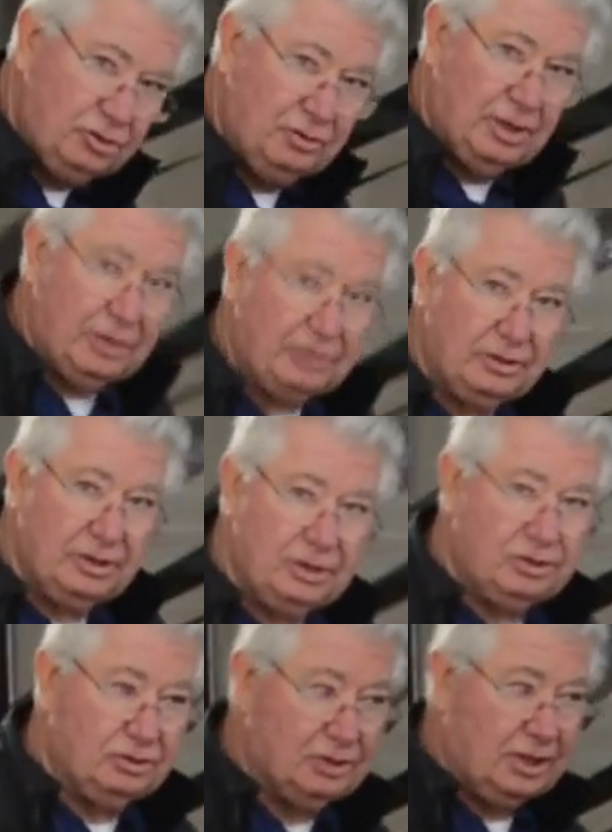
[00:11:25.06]
two air
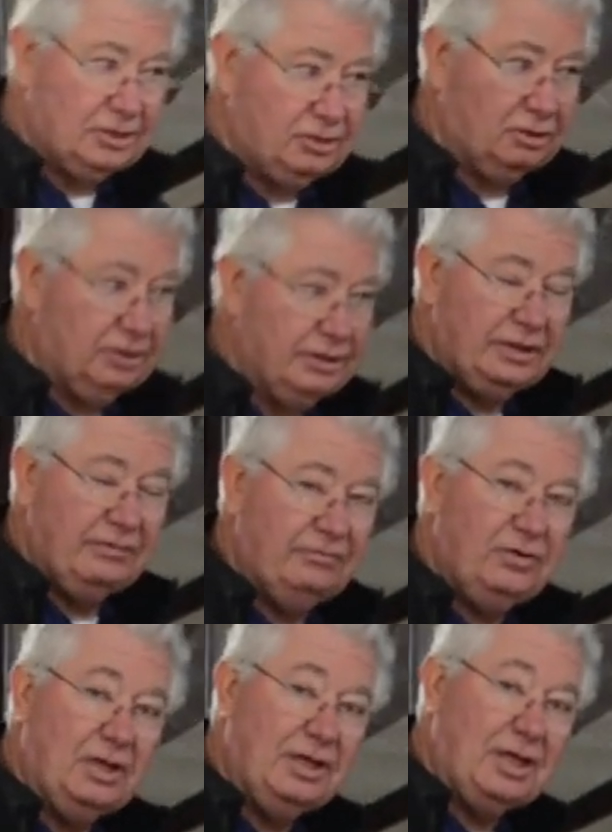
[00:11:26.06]
conditioners. I certainly
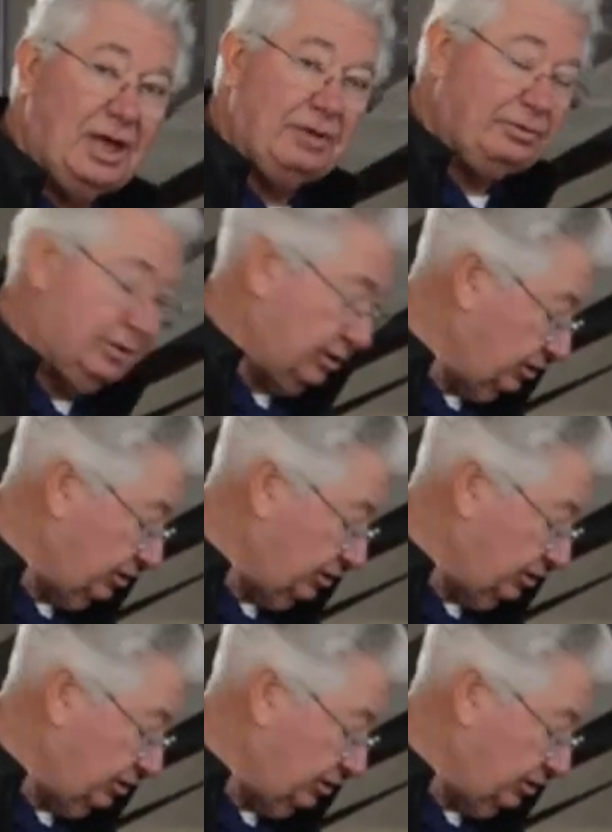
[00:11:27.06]
didn't feel like I would